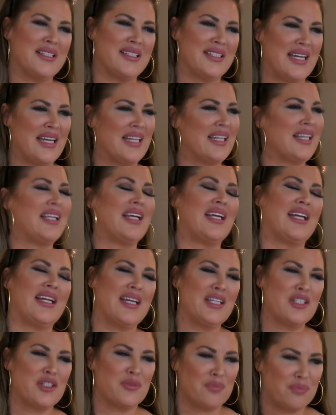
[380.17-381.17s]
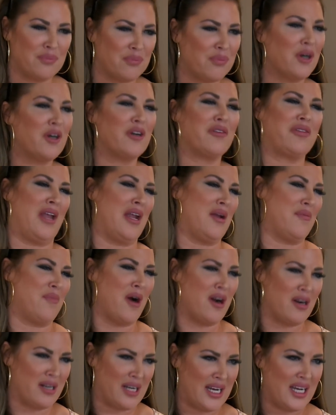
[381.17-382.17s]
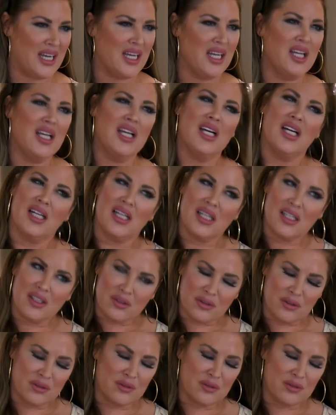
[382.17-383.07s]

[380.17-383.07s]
scene at like a kid's we birthday can adult party. For two hours.